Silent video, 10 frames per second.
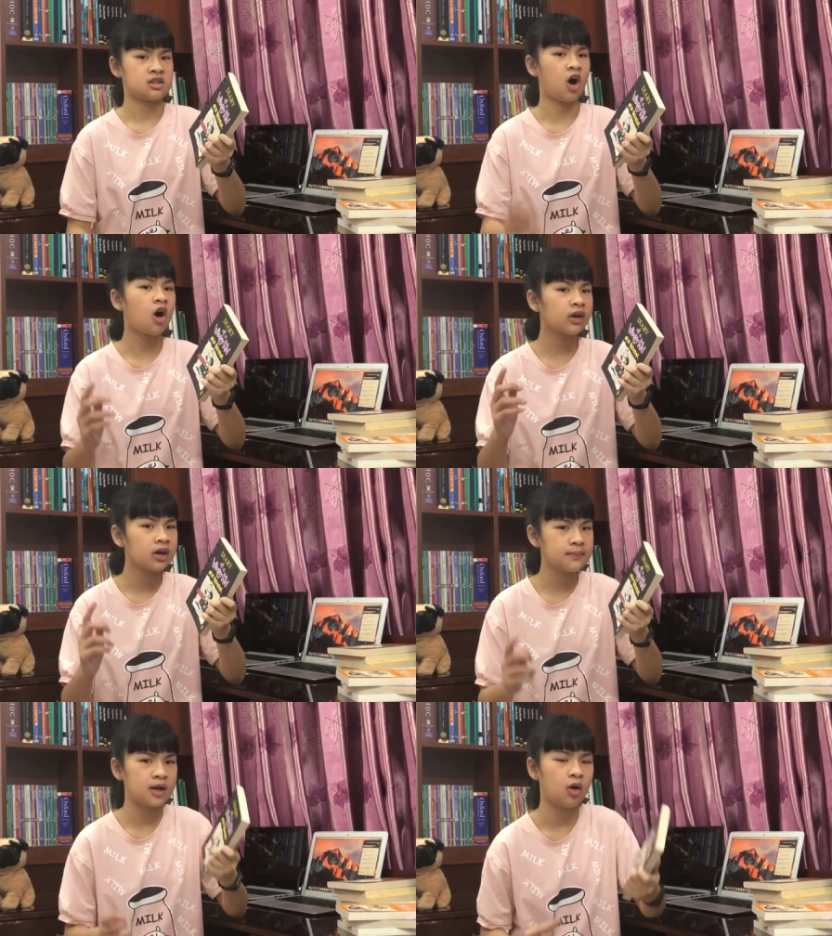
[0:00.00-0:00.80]

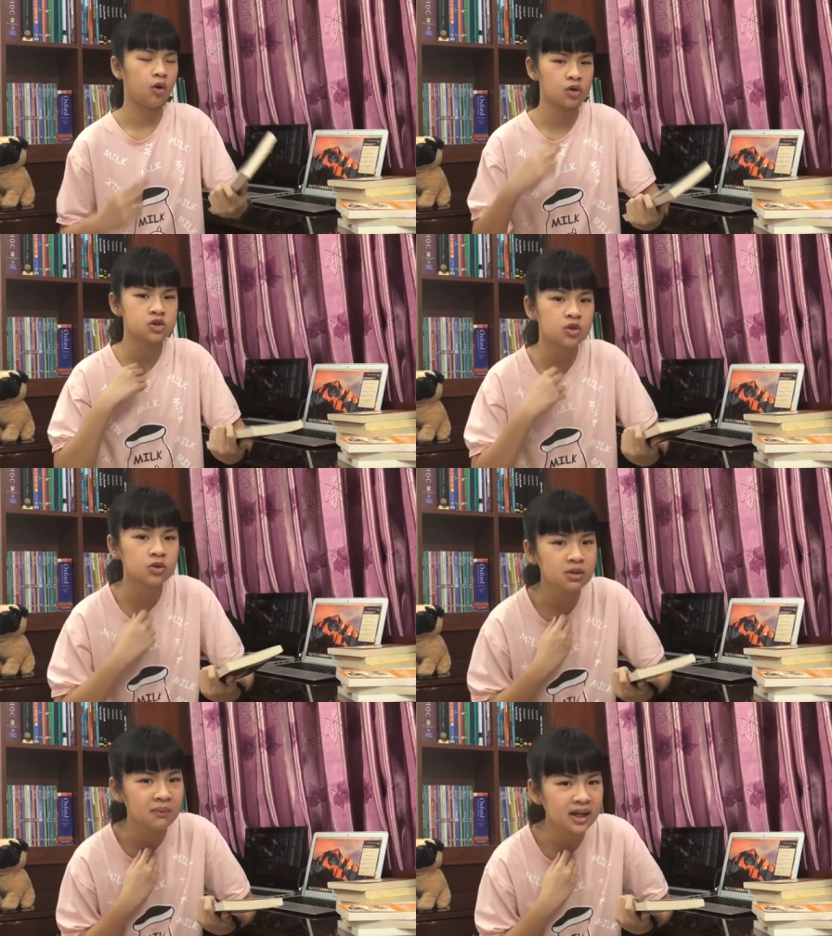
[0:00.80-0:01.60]
talking about old
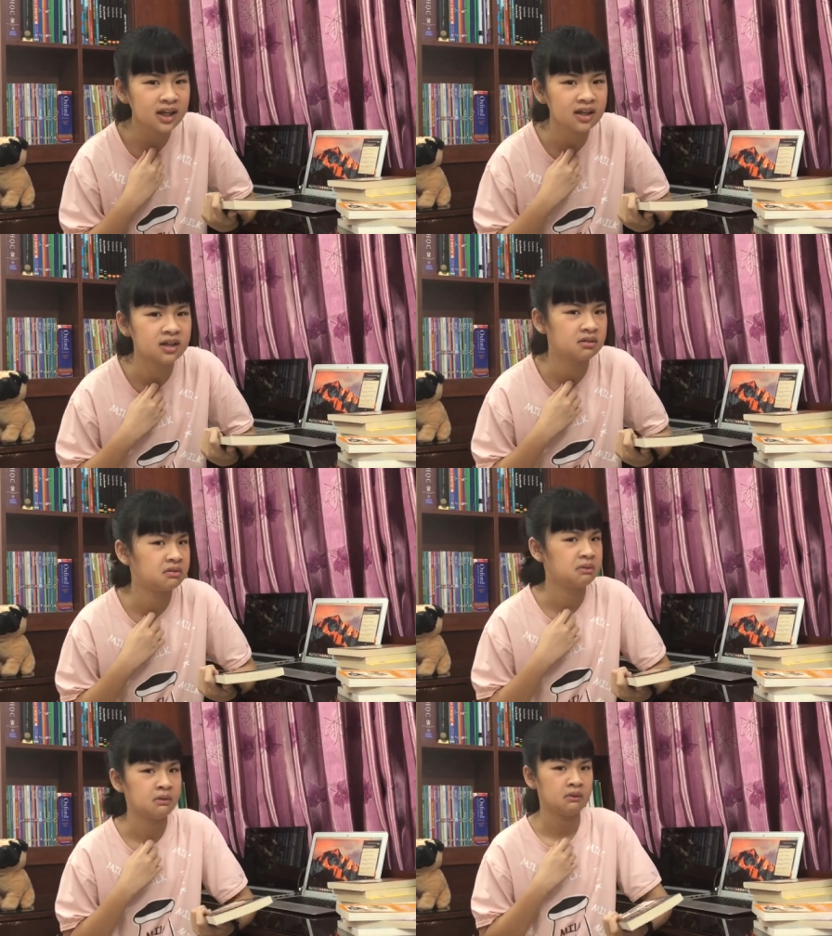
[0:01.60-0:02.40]
school to me,
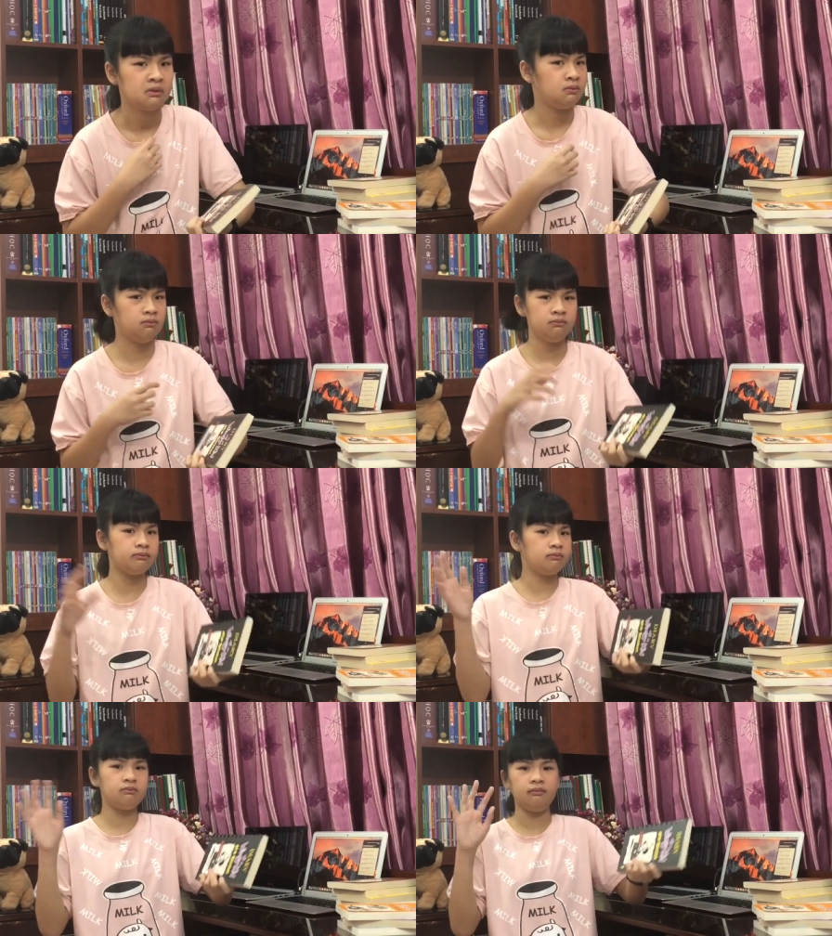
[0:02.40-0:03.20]

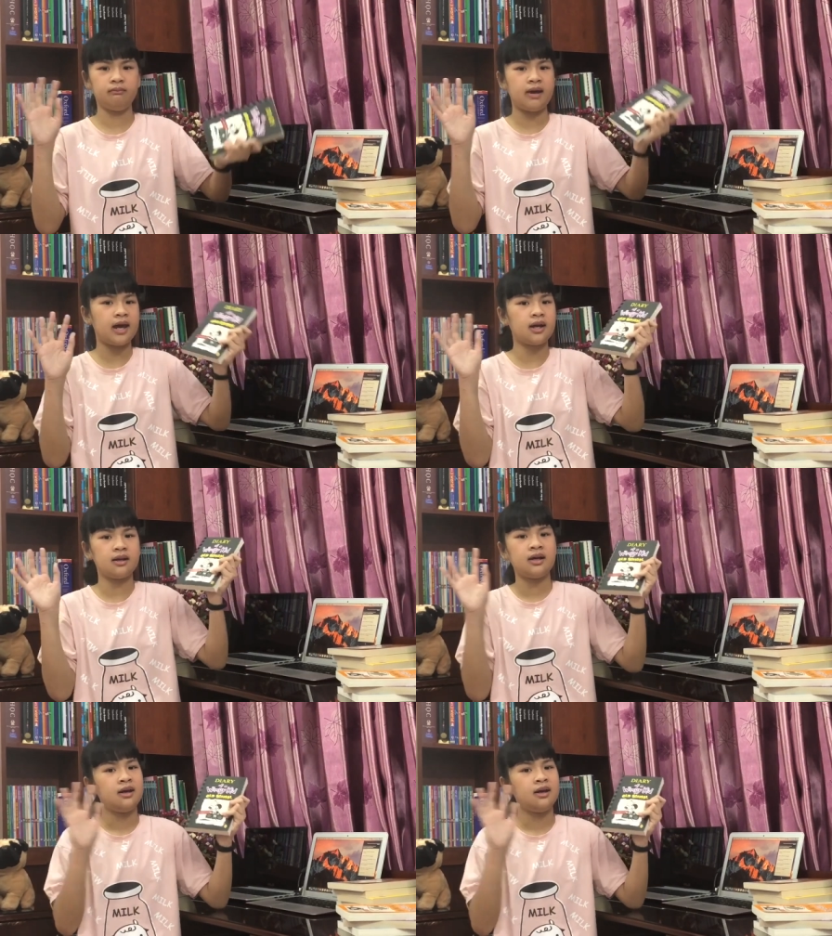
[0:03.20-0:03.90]
mm-mm, man.